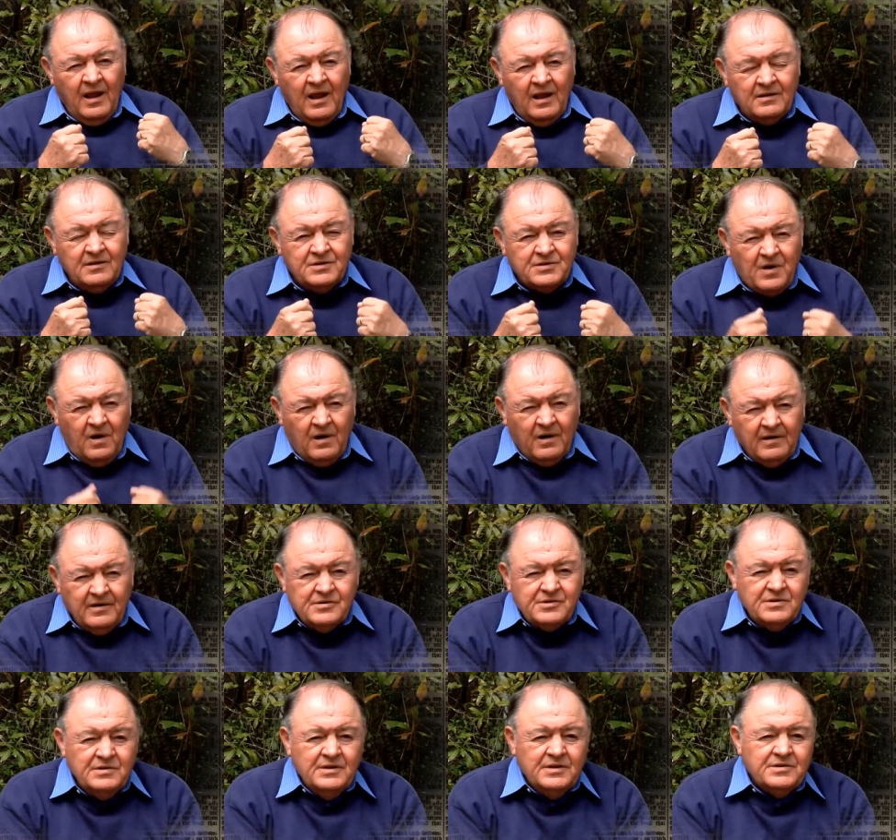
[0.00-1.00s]
and this
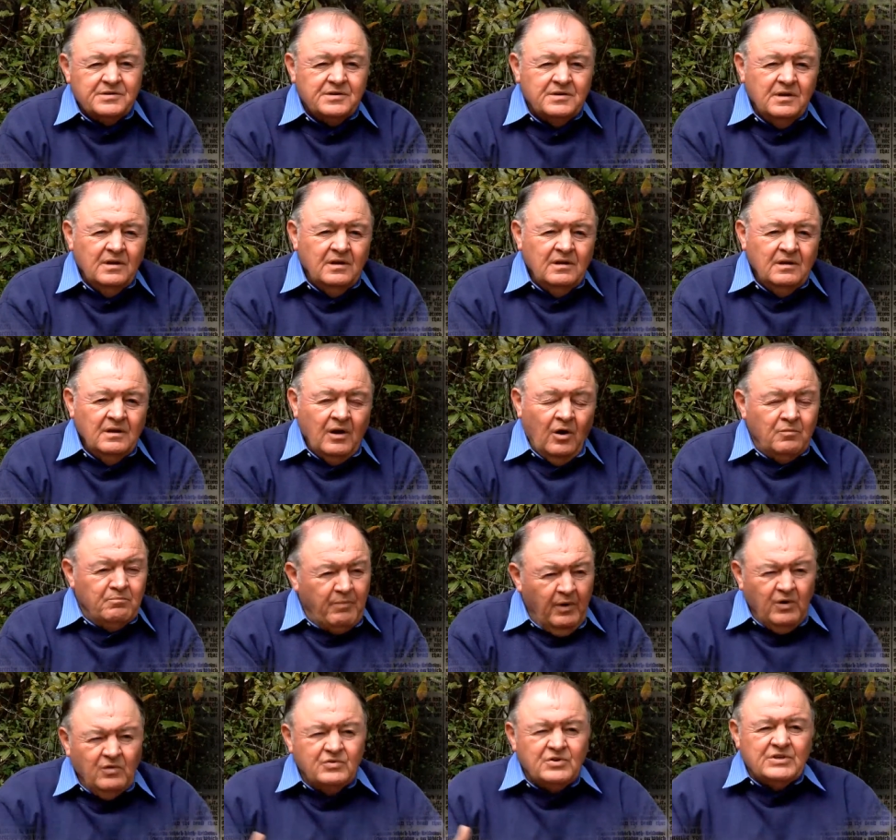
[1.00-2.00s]
harshness on
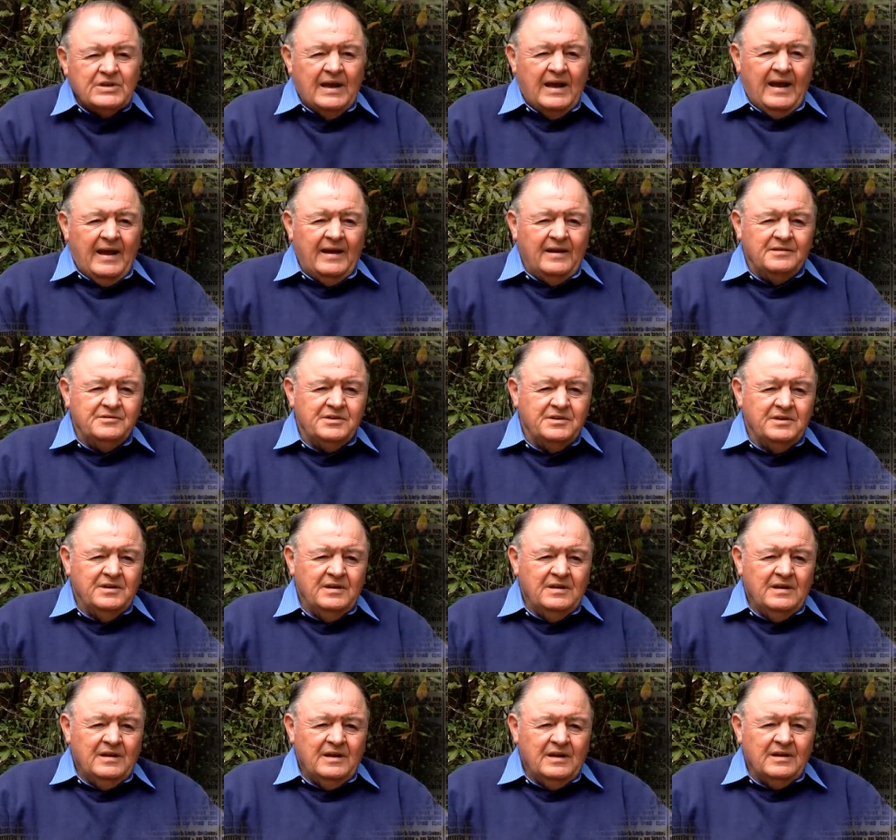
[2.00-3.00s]
both sides
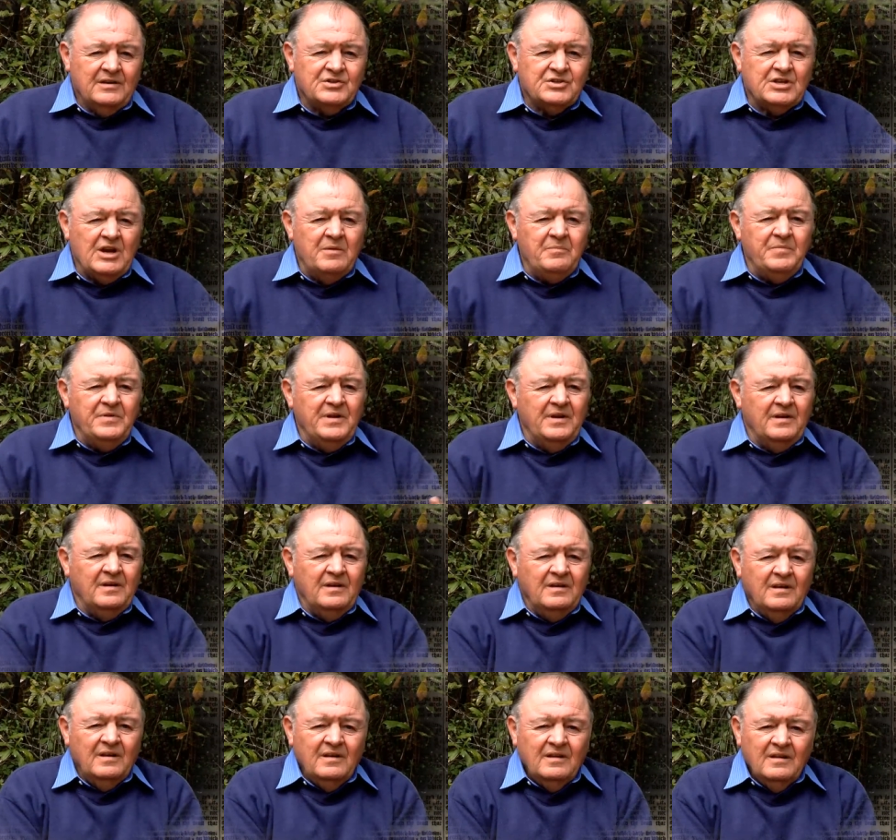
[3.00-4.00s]
is
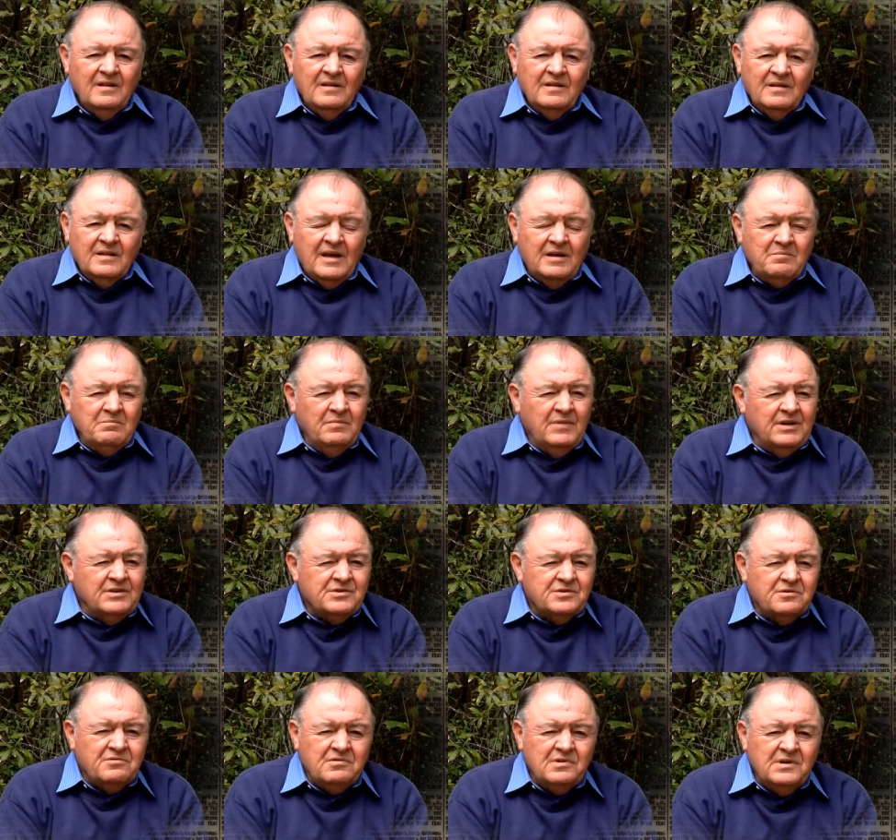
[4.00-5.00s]
something that
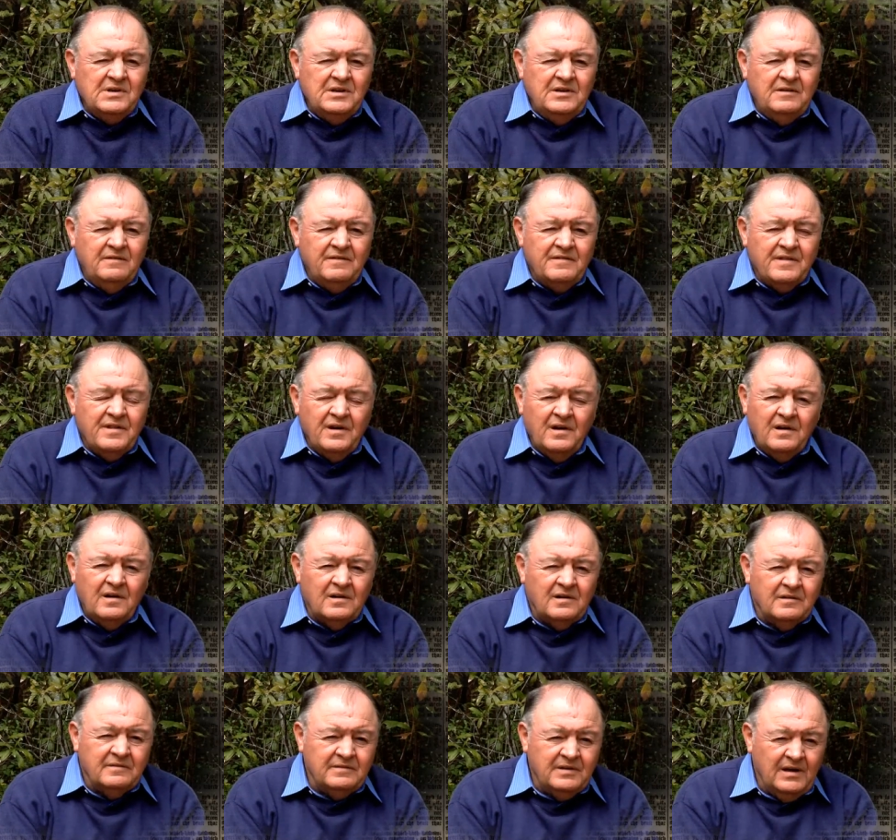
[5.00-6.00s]
must grieve the
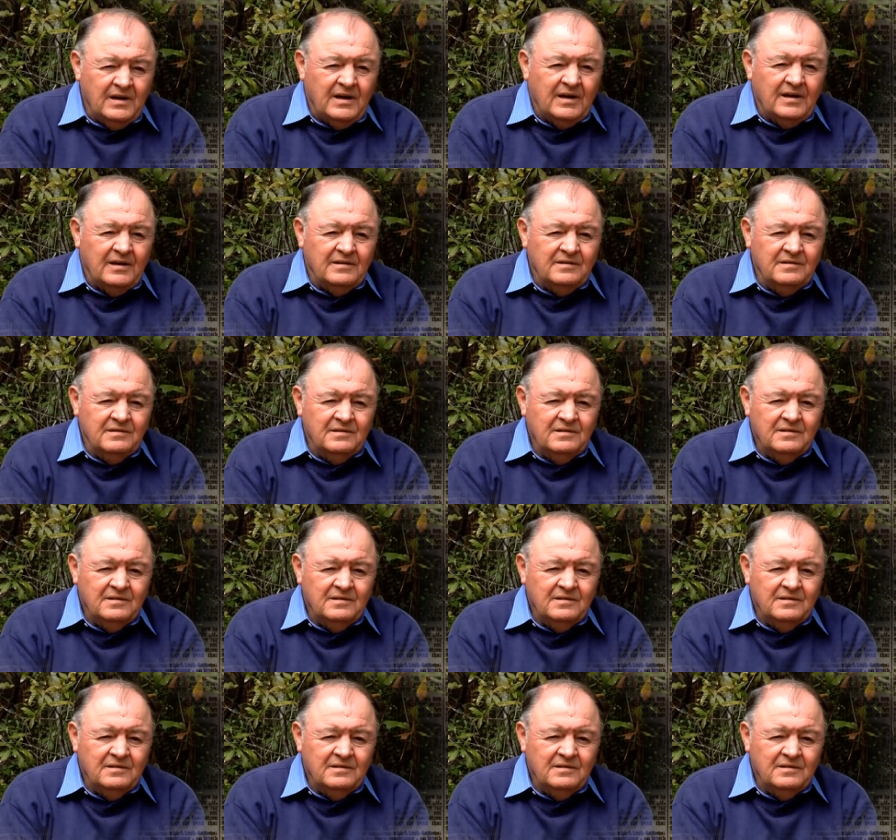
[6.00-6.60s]
heart of God.